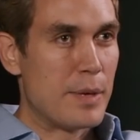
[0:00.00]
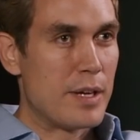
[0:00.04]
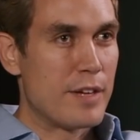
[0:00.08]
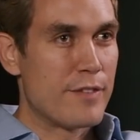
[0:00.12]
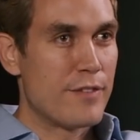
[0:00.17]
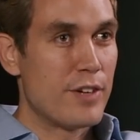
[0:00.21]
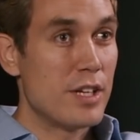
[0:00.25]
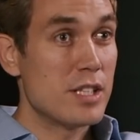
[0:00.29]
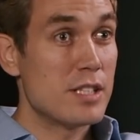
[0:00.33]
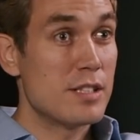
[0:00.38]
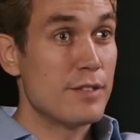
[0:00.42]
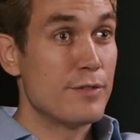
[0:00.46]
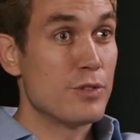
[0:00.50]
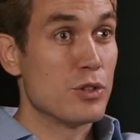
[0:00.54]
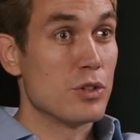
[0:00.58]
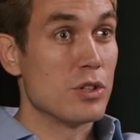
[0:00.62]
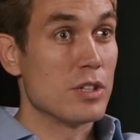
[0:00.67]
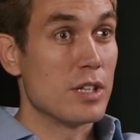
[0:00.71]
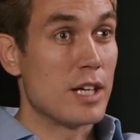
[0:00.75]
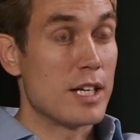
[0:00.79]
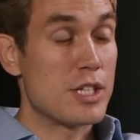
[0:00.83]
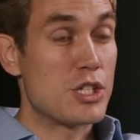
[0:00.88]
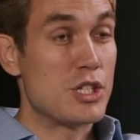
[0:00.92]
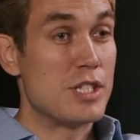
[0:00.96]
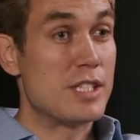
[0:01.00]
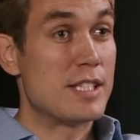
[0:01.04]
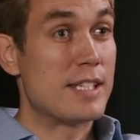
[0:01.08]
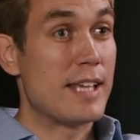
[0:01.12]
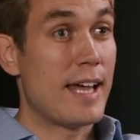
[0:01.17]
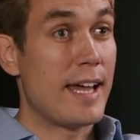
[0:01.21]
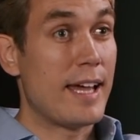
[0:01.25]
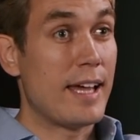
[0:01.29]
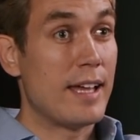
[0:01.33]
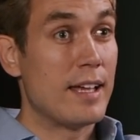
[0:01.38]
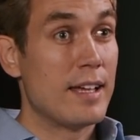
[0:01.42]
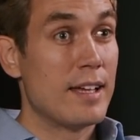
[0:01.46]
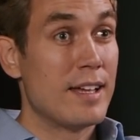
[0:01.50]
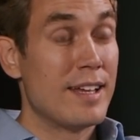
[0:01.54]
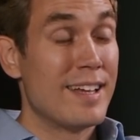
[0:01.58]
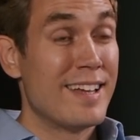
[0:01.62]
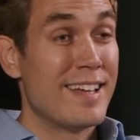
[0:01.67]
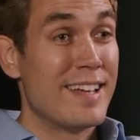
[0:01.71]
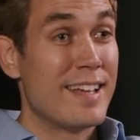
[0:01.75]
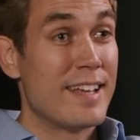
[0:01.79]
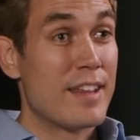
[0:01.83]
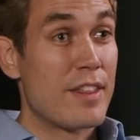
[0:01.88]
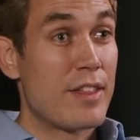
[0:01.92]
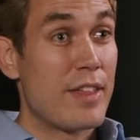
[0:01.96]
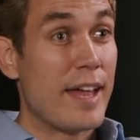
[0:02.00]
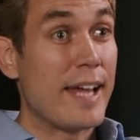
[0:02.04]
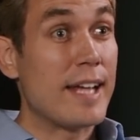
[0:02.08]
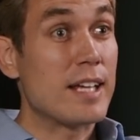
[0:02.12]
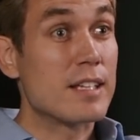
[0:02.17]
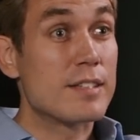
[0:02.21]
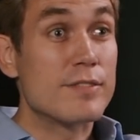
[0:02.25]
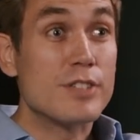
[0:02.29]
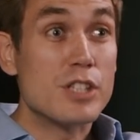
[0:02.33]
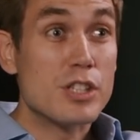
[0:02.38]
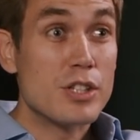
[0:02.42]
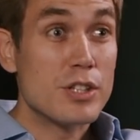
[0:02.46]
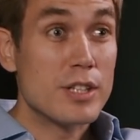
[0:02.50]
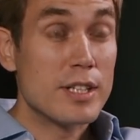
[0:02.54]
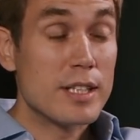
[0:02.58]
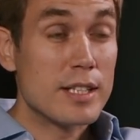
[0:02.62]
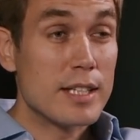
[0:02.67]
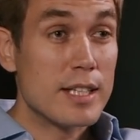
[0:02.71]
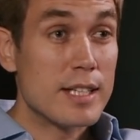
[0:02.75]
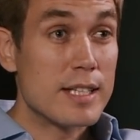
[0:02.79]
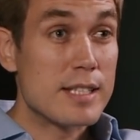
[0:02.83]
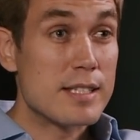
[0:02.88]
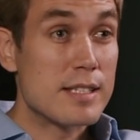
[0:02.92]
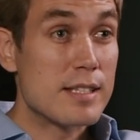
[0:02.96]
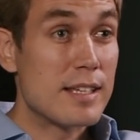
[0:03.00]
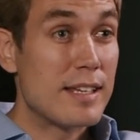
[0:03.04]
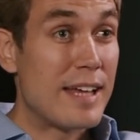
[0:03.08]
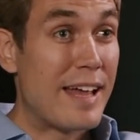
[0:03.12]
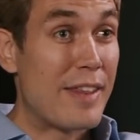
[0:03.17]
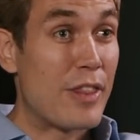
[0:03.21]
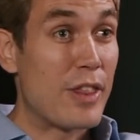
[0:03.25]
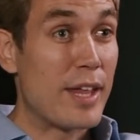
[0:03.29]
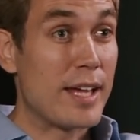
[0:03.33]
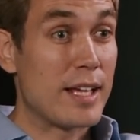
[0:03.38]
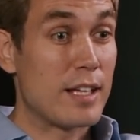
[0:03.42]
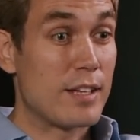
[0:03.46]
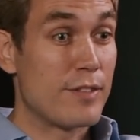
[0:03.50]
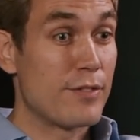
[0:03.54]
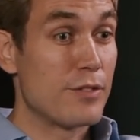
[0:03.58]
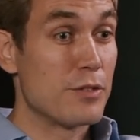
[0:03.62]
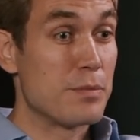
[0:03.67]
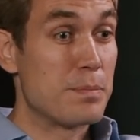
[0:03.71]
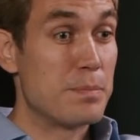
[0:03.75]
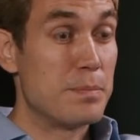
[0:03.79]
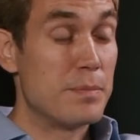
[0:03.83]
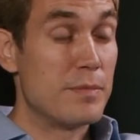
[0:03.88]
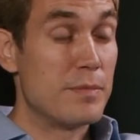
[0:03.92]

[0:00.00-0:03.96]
First of all, I should say thanks for doing this, and thanks for